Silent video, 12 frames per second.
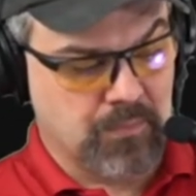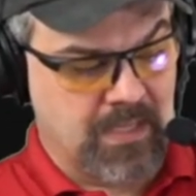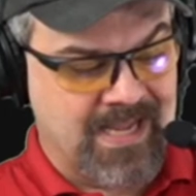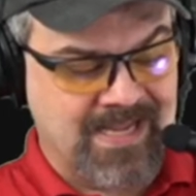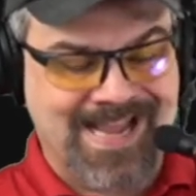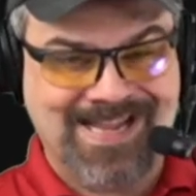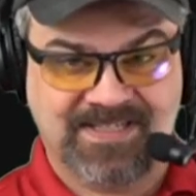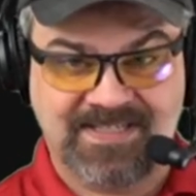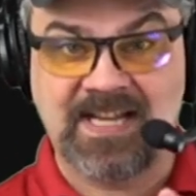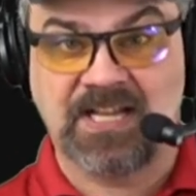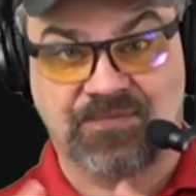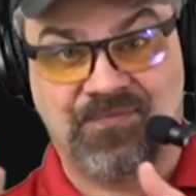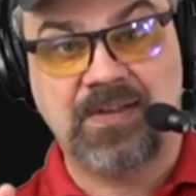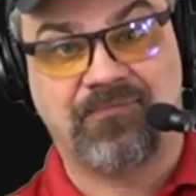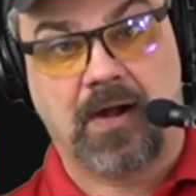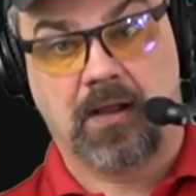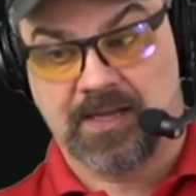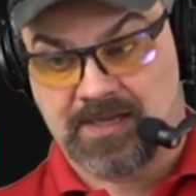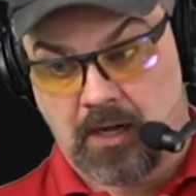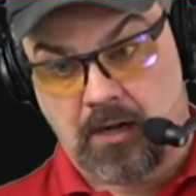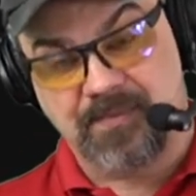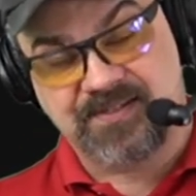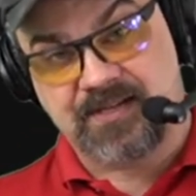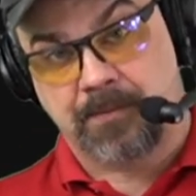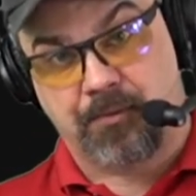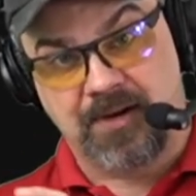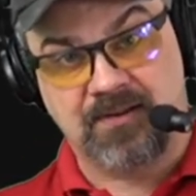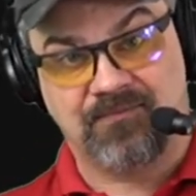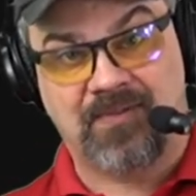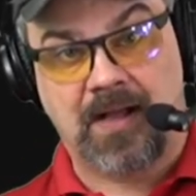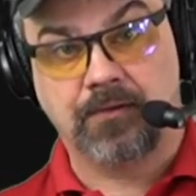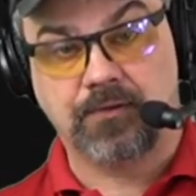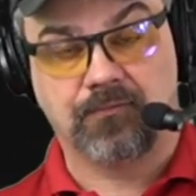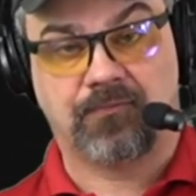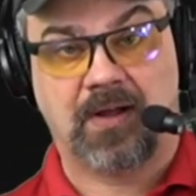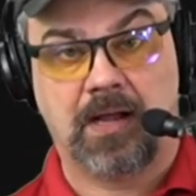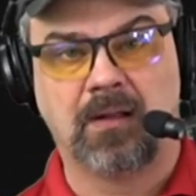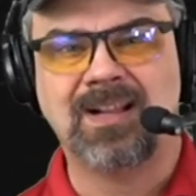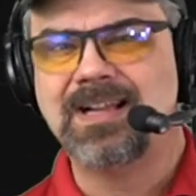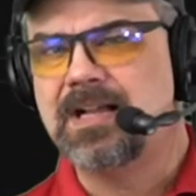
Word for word: a, a, CSV file, a comma separated value file.